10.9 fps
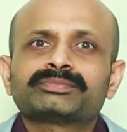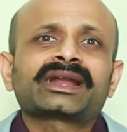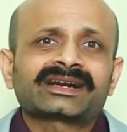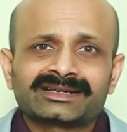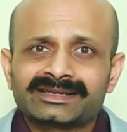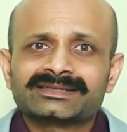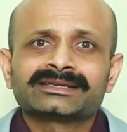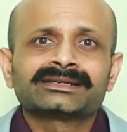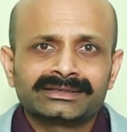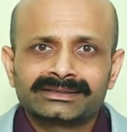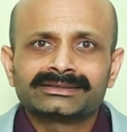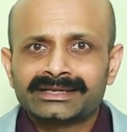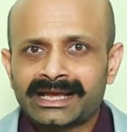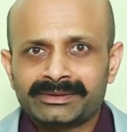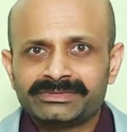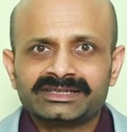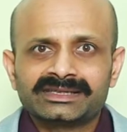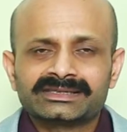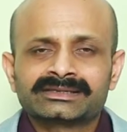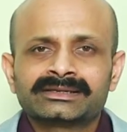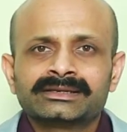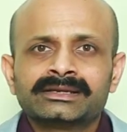practicing diabetes.